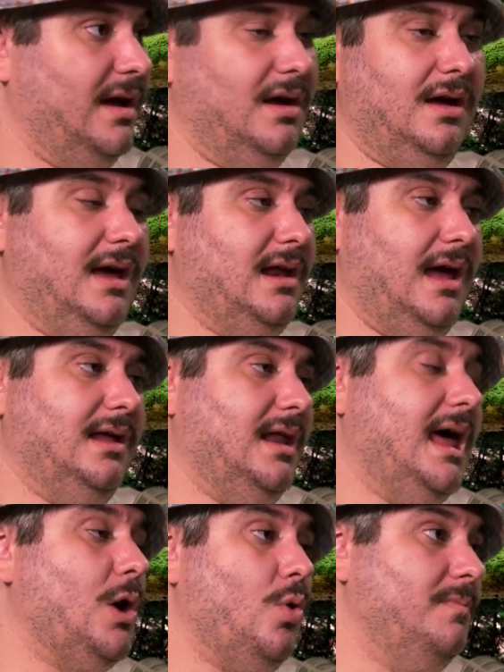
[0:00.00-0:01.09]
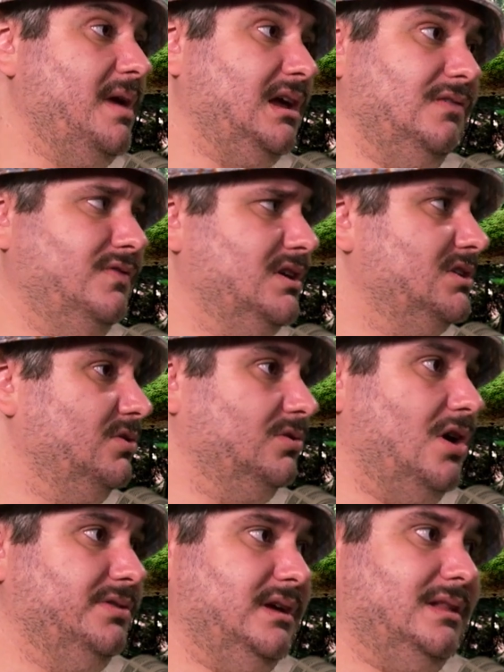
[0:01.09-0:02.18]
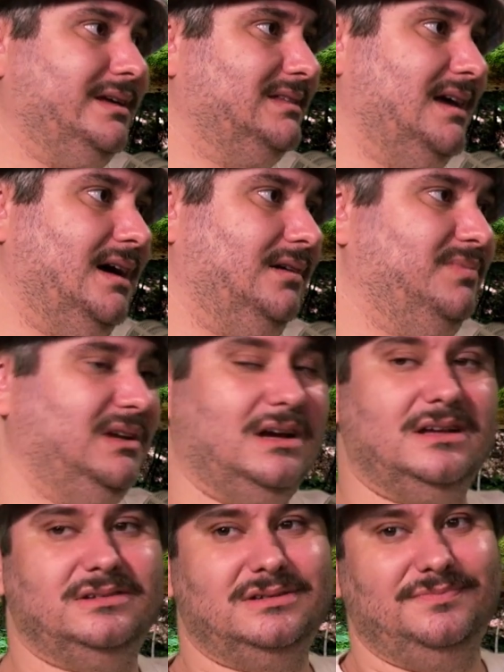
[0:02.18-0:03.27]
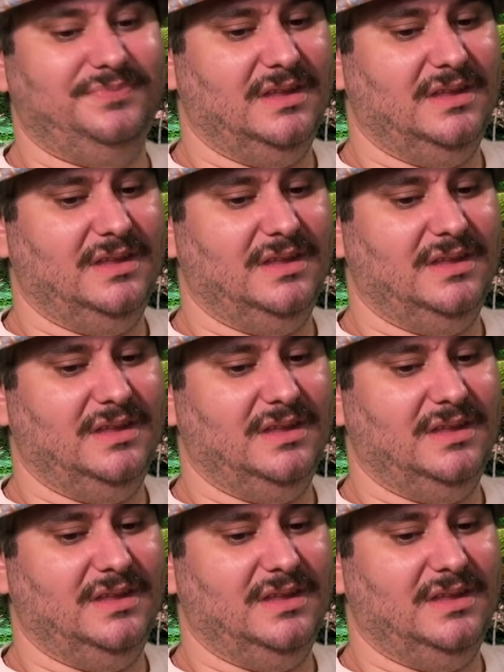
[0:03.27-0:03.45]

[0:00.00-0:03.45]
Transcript: and and and, and or making video content like that because